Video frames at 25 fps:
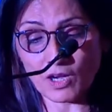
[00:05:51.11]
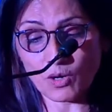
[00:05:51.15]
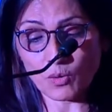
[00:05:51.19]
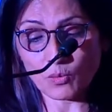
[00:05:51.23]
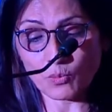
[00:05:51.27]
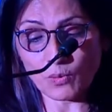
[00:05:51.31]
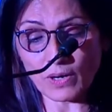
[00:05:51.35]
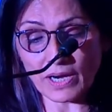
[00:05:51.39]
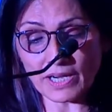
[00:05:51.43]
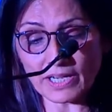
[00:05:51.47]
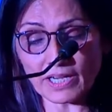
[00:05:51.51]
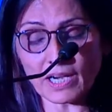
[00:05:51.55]

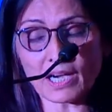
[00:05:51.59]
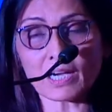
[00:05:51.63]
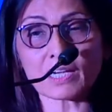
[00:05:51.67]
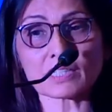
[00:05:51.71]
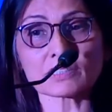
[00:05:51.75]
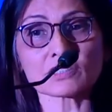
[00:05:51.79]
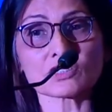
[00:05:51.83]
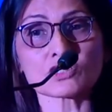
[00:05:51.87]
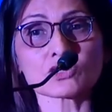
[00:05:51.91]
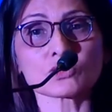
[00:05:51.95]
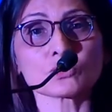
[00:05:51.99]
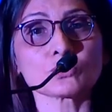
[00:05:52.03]
why are
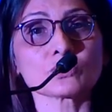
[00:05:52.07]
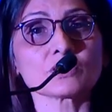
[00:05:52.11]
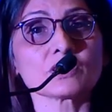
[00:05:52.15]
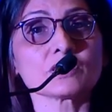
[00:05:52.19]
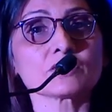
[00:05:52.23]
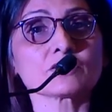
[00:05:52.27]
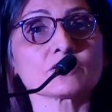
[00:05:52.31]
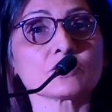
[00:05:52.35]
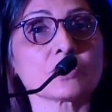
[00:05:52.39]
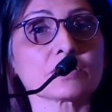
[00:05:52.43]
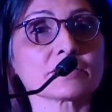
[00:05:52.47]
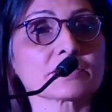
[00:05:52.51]
the
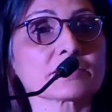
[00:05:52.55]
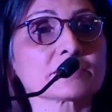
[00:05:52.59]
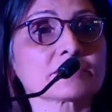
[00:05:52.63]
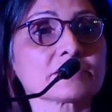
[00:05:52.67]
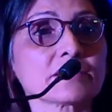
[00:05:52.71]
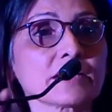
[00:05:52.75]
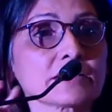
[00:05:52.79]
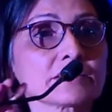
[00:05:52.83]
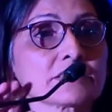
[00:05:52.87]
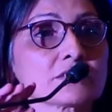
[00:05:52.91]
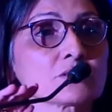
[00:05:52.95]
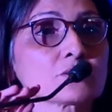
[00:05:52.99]
students not
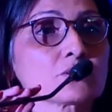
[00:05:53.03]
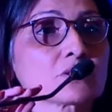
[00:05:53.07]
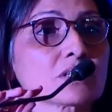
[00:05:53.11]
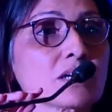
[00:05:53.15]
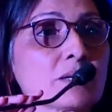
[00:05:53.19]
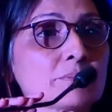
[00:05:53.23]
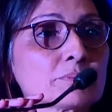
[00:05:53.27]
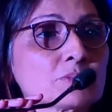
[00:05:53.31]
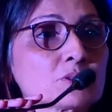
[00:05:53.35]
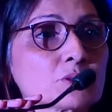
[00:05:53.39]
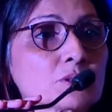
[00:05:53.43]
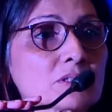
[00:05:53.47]
excited to
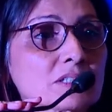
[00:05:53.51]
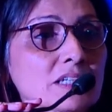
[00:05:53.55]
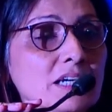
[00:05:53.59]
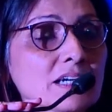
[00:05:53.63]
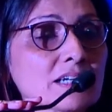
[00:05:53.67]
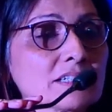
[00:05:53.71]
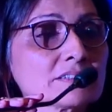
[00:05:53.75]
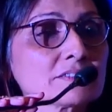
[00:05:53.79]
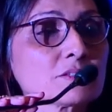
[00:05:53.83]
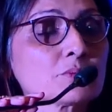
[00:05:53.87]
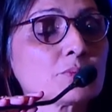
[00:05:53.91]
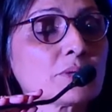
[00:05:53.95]
come to
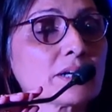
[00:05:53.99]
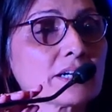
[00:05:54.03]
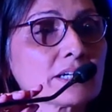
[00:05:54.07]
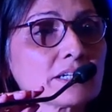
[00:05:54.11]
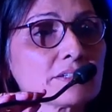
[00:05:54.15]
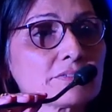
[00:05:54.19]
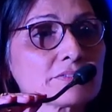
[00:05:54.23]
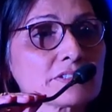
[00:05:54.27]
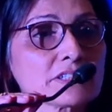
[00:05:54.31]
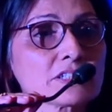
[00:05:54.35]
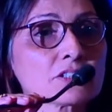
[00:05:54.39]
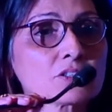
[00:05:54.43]
class or why
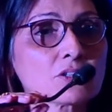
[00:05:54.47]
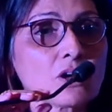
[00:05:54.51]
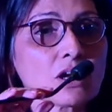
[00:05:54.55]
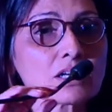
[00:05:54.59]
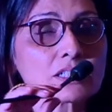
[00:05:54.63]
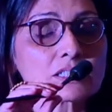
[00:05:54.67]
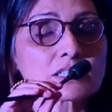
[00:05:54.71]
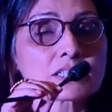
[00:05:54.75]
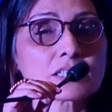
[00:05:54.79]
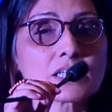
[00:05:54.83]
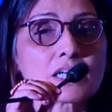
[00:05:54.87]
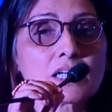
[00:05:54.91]
are we
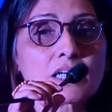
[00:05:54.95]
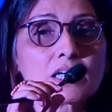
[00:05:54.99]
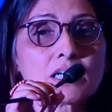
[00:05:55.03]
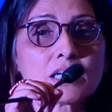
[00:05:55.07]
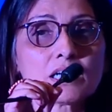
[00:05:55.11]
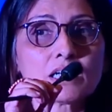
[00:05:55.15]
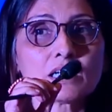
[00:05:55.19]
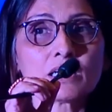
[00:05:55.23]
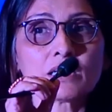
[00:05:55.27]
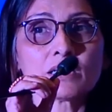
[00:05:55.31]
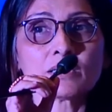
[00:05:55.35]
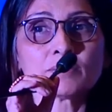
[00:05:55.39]
not
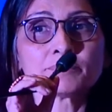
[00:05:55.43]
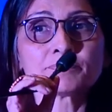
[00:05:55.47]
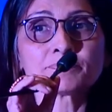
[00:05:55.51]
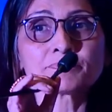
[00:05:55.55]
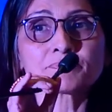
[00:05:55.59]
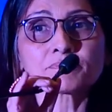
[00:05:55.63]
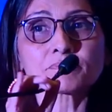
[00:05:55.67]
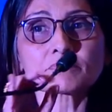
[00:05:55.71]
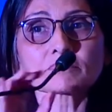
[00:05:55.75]
um,